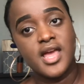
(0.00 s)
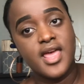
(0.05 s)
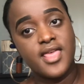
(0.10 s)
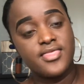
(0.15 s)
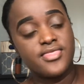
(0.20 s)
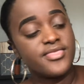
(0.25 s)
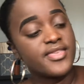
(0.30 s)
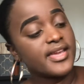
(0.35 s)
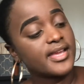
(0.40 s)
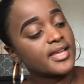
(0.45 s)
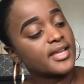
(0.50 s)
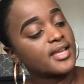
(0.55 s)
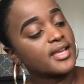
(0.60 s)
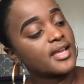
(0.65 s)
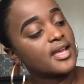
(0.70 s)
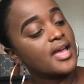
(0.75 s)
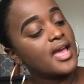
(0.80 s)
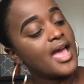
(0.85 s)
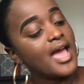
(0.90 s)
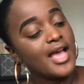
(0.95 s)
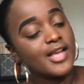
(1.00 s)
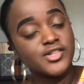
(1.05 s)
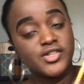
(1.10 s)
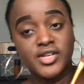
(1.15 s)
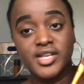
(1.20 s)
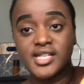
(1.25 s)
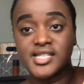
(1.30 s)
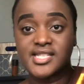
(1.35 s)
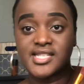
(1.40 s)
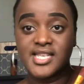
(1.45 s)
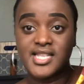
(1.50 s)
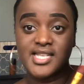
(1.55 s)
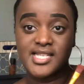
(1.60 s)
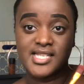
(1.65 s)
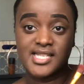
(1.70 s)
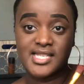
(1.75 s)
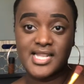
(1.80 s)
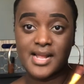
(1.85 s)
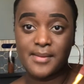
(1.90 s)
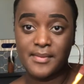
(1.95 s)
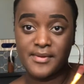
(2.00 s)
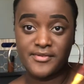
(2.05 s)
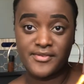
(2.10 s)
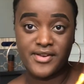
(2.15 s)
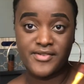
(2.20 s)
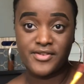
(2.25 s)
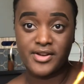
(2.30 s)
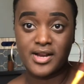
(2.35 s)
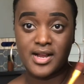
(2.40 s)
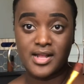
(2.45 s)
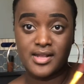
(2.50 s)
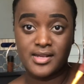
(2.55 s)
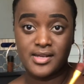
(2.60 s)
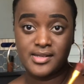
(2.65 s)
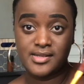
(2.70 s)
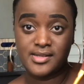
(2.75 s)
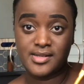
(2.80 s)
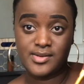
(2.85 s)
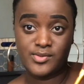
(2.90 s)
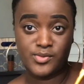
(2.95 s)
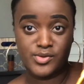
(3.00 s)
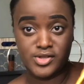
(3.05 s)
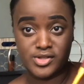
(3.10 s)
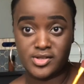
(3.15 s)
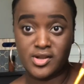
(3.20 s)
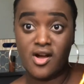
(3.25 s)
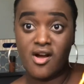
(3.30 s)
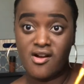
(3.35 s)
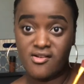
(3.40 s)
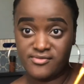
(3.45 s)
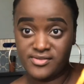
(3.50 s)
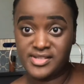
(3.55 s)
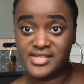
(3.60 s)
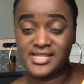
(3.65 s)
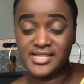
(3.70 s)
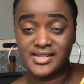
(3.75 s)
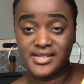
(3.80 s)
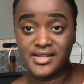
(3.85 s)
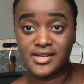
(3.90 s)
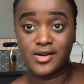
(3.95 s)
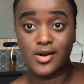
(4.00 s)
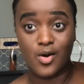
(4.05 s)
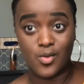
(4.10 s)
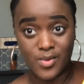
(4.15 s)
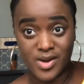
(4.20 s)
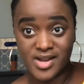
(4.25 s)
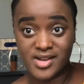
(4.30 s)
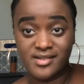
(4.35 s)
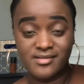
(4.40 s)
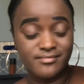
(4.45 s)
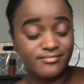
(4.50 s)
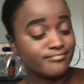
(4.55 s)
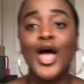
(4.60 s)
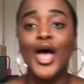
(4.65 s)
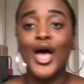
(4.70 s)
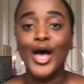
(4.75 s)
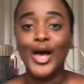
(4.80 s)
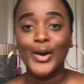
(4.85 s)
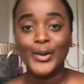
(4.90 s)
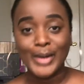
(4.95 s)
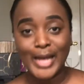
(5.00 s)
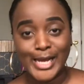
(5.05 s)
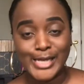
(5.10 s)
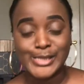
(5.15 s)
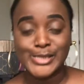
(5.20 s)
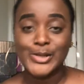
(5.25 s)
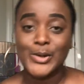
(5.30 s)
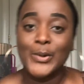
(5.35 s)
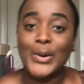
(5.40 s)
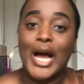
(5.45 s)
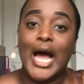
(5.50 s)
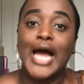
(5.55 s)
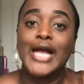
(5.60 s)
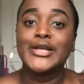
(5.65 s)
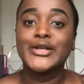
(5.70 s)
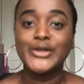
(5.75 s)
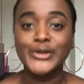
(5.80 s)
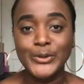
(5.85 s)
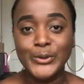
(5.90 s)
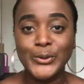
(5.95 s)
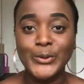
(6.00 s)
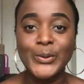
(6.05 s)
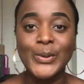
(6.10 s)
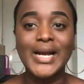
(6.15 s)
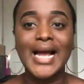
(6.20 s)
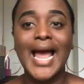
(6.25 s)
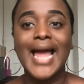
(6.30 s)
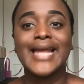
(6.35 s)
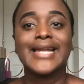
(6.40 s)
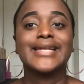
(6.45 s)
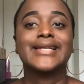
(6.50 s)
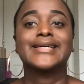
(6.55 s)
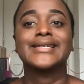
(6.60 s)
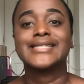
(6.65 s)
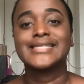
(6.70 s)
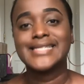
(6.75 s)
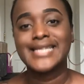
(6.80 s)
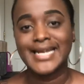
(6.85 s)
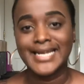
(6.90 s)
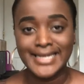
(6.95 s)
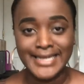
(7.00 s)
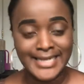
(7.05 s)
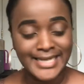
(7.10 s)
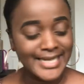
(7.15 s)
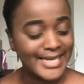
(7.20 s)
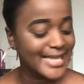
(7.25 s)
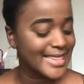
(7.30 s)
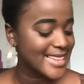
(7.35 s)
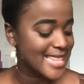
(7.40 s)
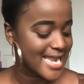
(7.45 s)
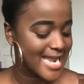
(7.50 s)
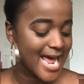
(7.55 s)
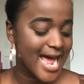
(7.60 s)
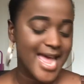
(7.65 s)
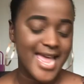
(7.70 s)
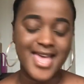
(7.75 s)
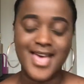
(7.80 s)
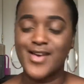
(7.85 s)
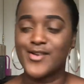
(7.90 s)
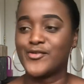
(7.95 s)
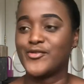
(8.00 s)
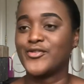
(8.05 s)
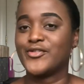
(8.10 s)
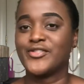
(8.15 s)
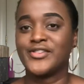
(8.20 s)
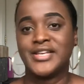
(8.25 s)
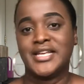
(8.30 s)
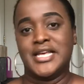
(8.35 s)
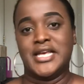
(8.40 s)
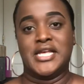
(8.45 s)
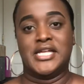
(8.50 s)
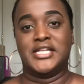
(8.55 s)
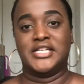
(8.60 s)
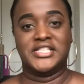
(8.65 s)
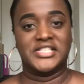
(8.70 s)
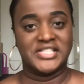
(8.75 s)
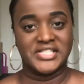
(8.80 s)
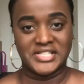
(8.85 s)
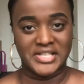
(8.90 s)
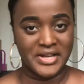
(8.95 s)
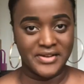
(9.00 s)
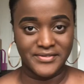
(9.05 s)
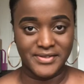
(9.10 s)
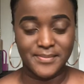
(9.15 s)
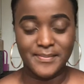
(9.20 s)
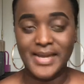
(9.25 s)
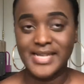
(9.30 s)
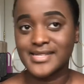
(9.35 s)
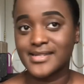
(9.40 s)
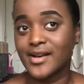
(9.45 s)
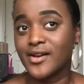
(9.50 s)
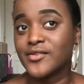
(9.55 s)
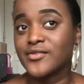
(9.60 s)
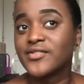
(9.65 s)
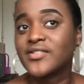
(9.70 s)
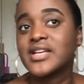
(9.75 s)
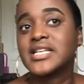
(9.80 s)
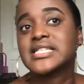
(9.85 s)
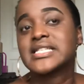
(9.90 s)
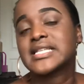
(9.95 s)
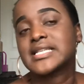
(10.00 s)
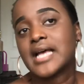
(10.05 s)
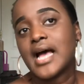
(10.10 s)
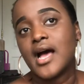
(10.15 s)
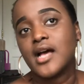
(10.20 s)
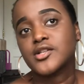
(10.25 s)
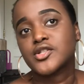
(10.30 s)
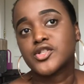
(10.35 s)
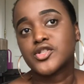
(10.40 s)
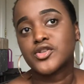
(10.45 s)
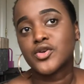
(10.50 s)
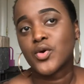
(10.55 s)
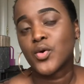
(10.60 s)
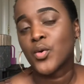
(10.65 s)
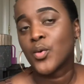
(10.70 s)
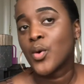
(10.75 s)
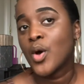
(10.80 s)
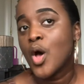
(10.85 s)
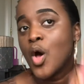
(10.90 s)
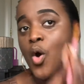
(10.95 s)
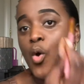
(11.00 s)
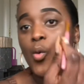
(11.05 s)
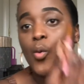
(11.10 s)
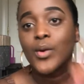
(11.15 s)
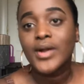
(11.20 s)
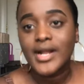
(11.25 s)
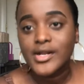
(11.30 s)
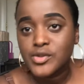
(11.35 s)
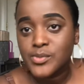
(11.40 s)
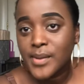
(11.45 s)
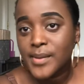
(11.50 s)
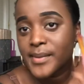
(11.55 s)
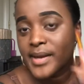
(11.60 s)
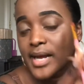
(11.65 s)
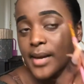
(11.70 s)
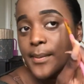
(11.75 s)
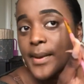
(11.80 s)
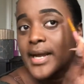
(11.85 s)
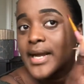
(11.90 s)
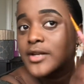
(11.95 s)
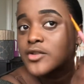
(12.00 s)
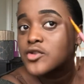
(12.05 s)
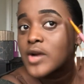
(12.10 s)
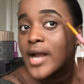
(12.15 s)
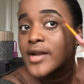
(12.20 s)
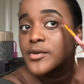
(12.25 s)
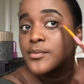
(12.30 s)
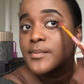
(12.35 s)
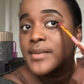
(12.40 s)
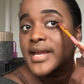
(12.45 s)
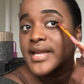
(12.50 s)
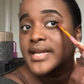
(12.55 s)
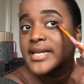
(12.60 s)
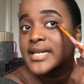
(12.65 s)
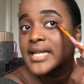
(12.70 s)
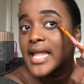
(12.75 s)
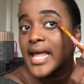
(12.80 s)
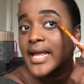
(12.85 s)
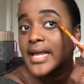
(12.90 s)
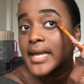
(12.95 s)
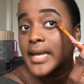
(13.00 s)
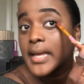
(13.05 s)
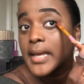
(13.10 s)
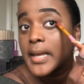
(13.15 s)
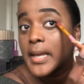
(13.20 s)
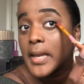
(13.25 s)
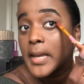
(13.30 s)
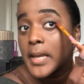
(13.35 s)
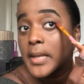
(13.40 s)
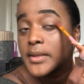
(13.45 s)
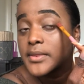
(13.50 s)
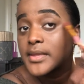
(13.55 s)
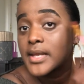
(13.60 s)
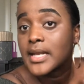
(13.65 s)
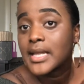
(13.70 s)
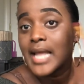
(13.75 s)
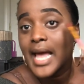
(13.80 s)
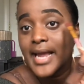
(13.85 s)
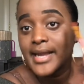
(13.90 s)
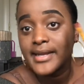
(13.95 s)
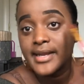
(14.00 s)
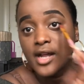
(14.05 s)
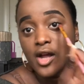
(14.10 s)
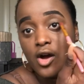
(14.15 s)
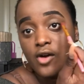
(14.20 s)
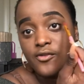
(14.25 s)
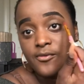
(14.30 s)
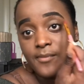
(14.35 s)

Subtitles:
and Thick. As you can see, this is like my favorite color, which is obviously going. Okay, so a new kind of technique that I have discovered myself is, so when I do my makeup, I try to make it like the lining of